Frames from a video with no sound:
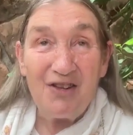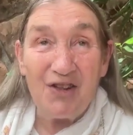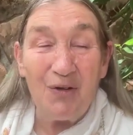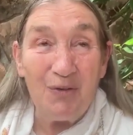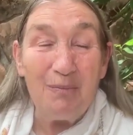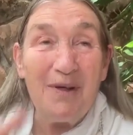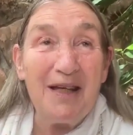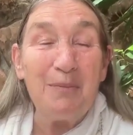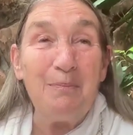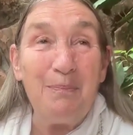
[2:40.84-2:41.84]
Don't
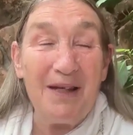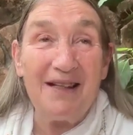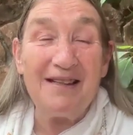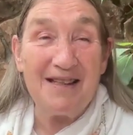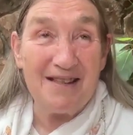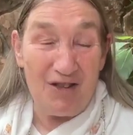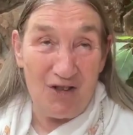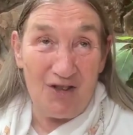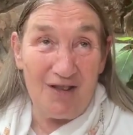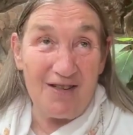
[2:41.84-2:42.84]
make big
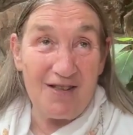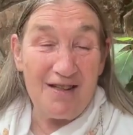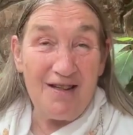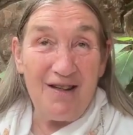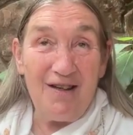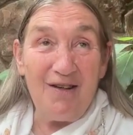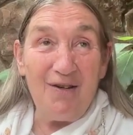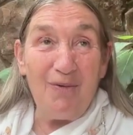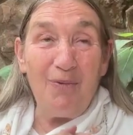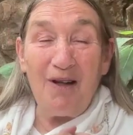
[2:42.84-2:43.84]
decisions
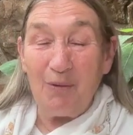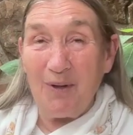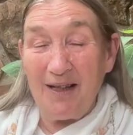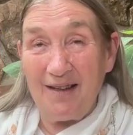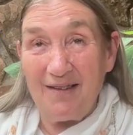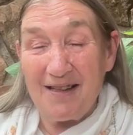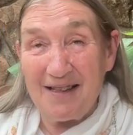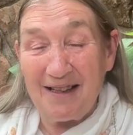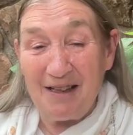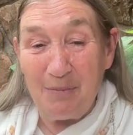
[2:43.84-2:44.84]
while we're in this
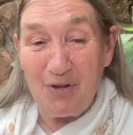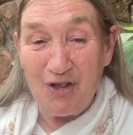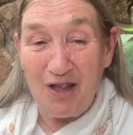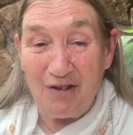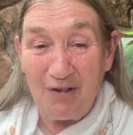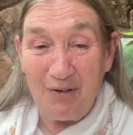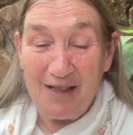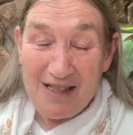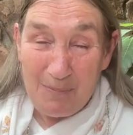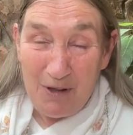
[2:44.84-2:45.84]
eclipse shadow,
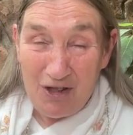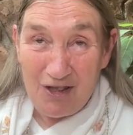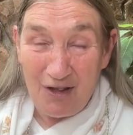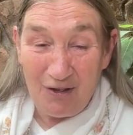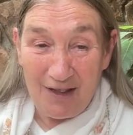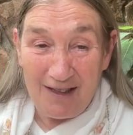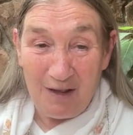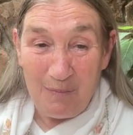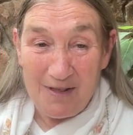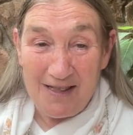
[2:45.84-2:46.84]
and especially on
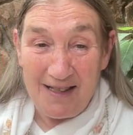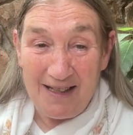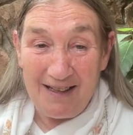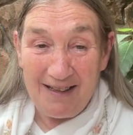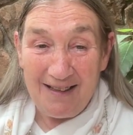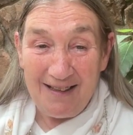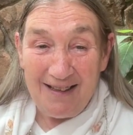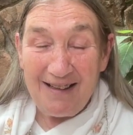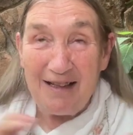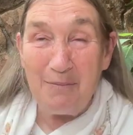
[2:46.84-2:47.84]
eclipse day.
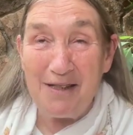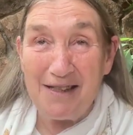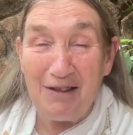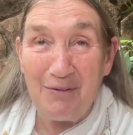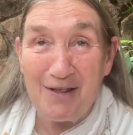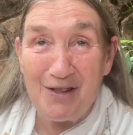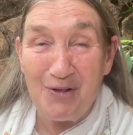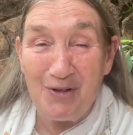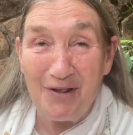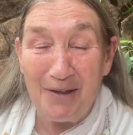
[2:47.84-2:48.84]
Let me tell you a
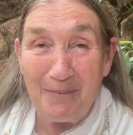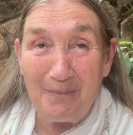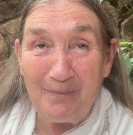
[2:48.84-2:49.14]
story.